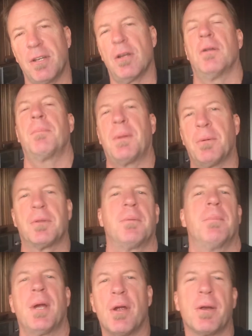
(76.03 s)
to be with
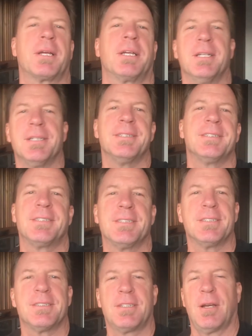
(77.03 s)
Americans.
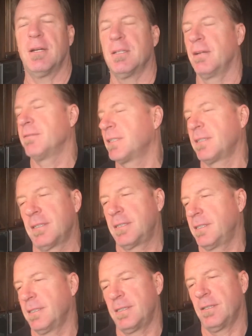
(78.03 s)
And yeah, I'd love to
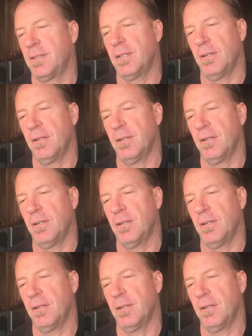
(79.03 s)
get the,